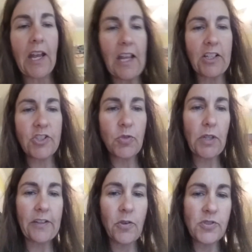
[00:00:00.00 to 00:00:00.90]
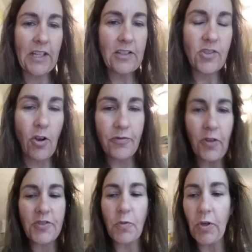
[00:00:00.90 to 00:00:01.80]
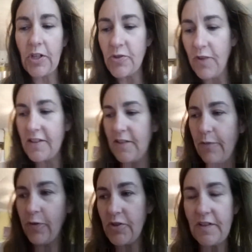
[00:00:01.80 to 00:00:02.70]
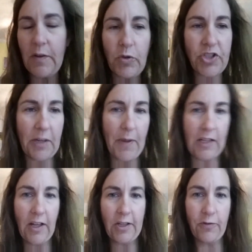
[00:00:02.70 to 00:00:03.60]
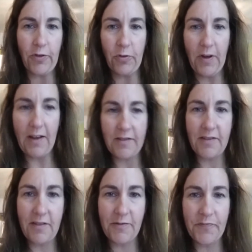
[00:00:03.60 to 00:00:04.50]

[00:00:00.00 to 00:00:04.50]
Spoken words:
and because you want to get those skins off first. So we're gonna do that step first, and then we'll check back later for the rest.